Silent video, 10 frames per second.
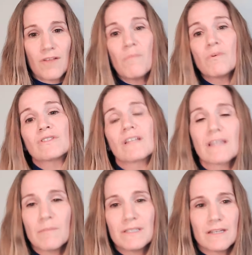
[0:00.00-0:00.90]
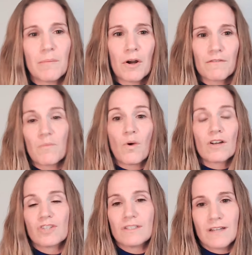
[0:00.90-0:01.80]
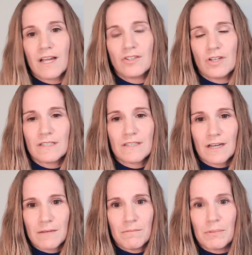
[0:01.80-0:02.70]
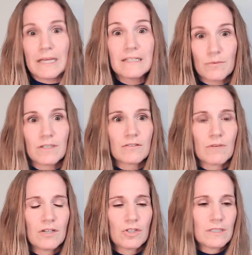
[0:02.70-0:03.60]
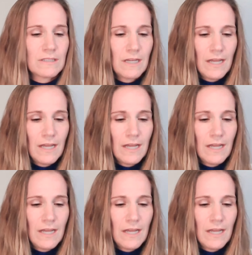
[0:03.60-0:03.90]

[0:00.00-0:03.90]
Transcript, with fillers: almost unlimited apart from Washington hygienists that can place restorations.